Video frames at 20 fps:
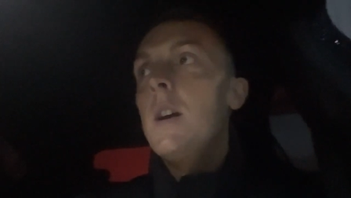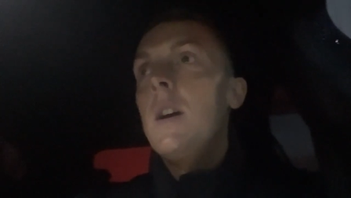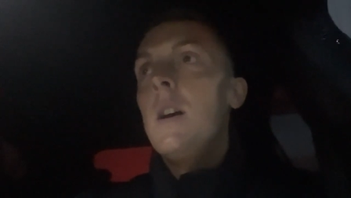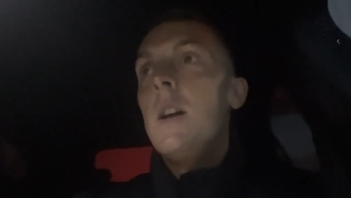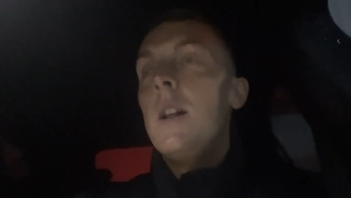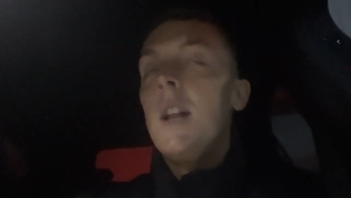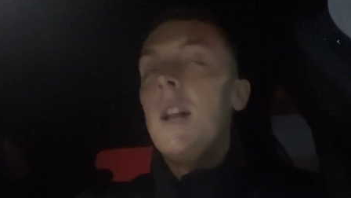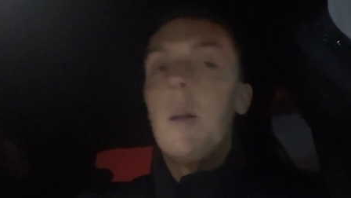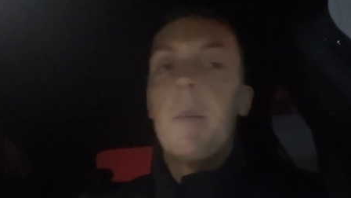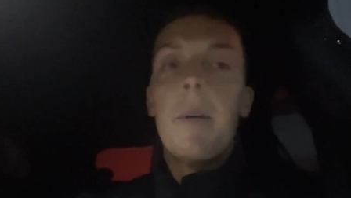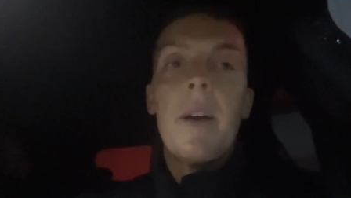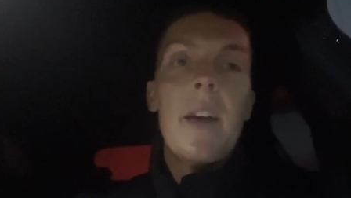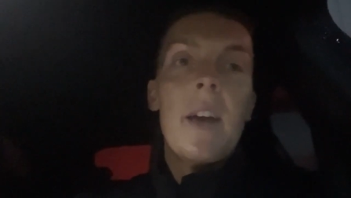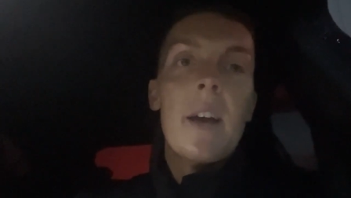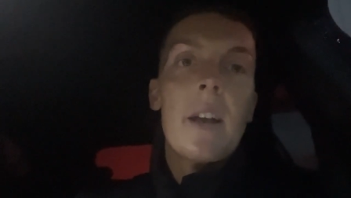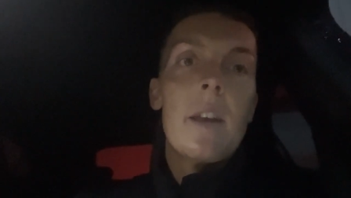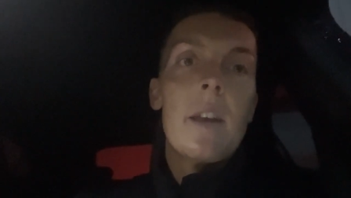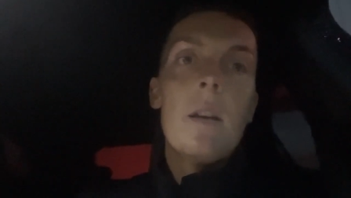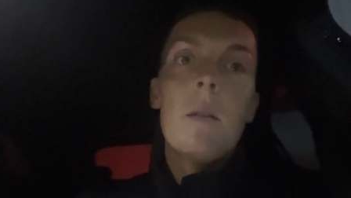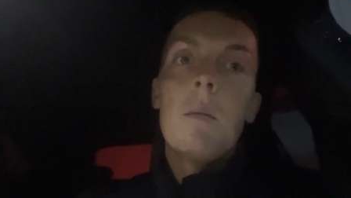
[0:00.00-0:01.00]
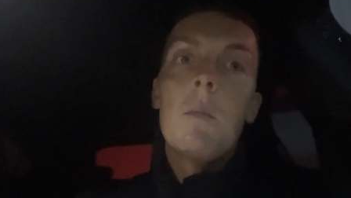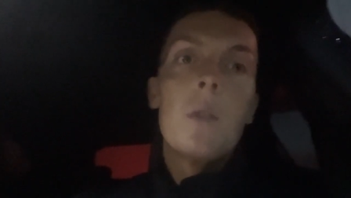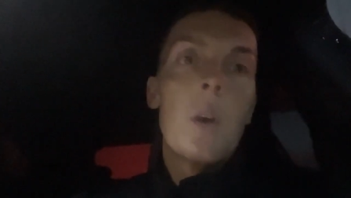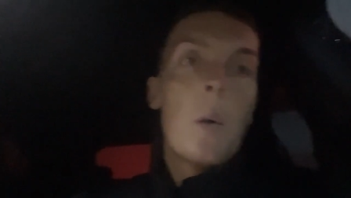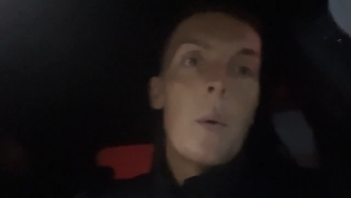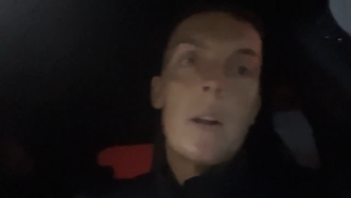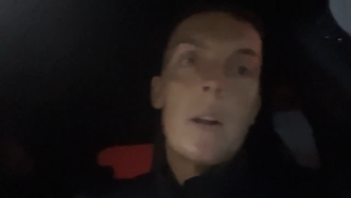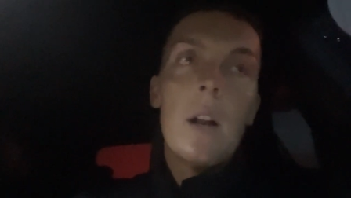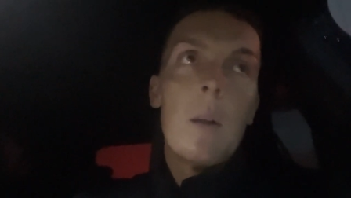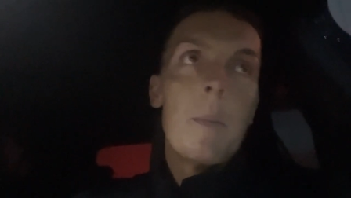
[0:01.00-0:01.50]
A little bit achy, do it a
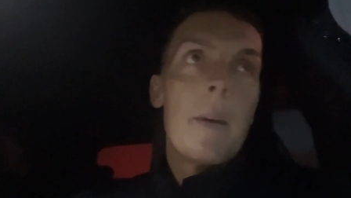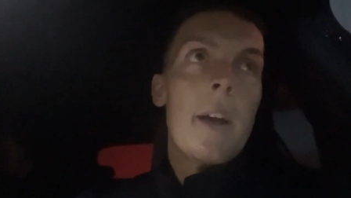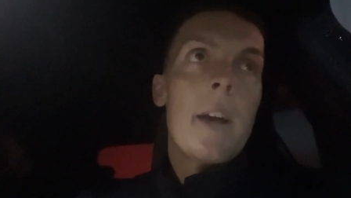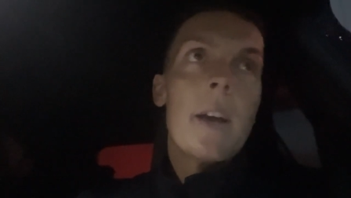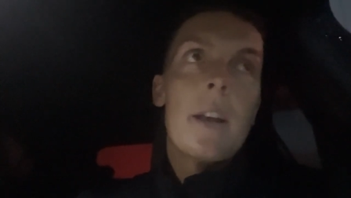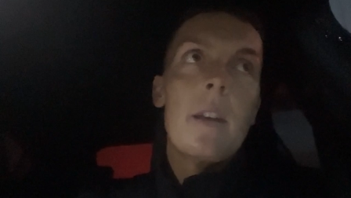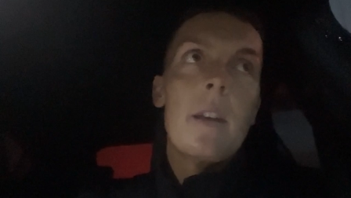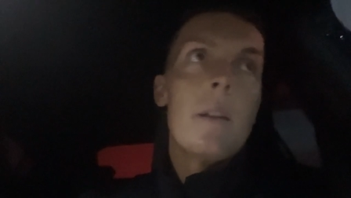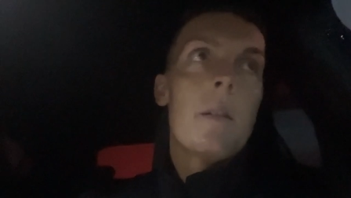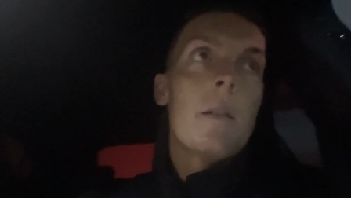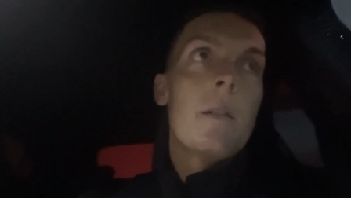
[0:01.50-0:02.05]
little bit achy.